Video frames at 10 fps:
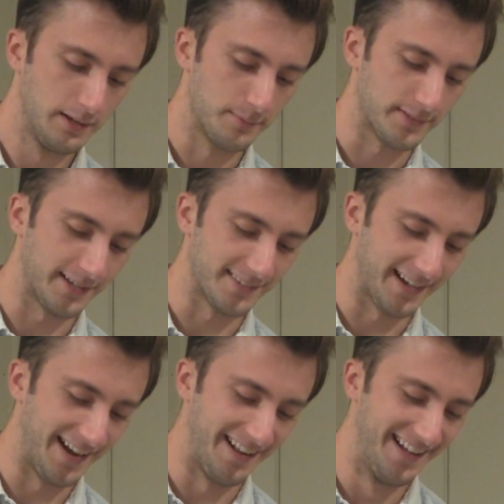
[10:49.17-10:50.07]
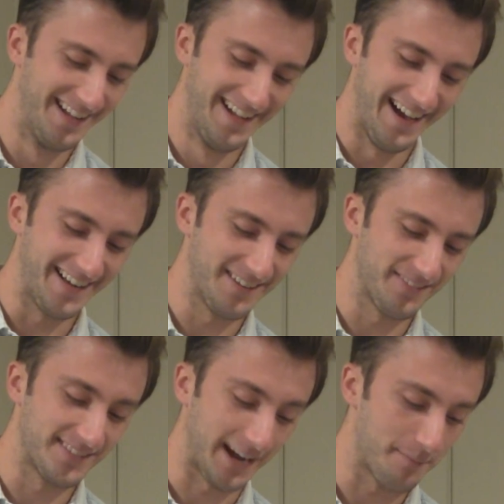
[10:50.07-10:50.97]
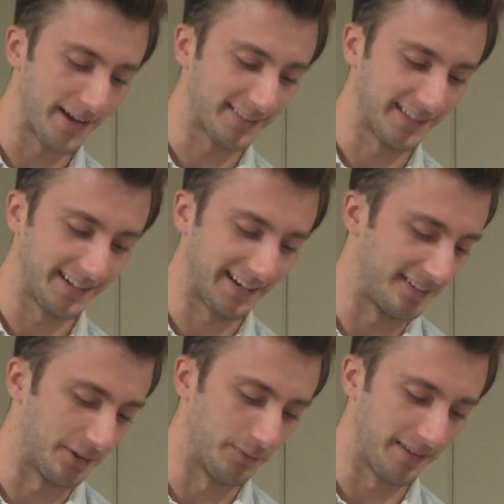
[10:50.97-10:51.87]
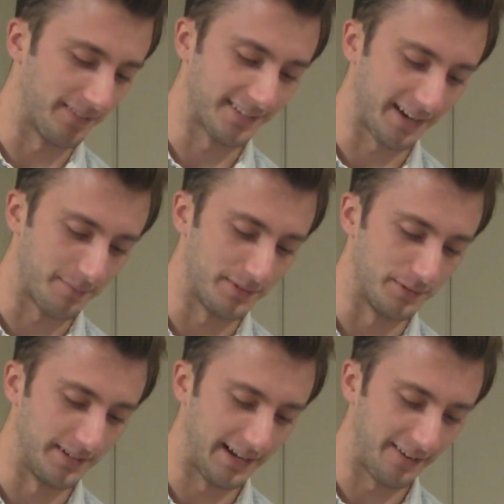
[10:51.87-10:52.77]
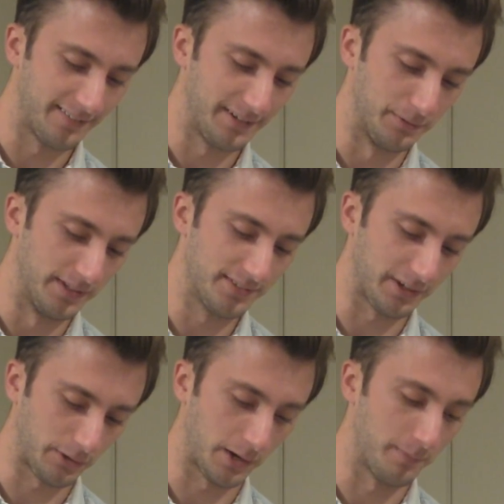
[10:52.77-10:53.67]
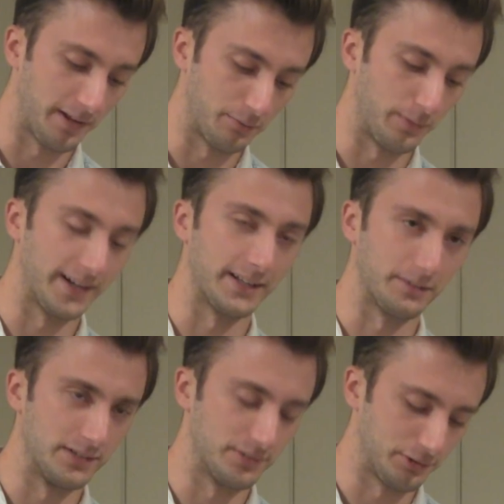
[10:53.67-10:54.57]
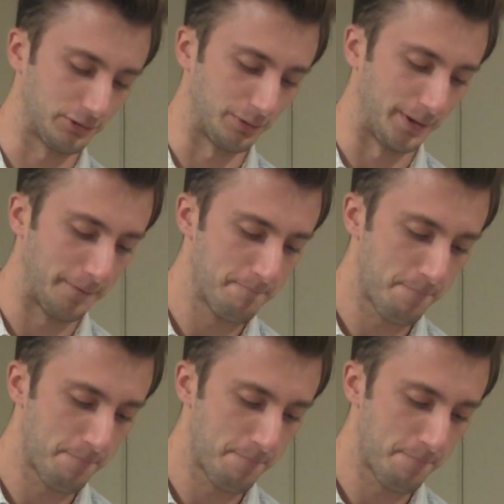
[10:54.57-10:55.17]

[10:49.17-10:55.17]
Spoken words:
Besides, I didn't have the time back then, and I don't have the time to do it now. It really is an incredible amount of writing and research, Sawyer.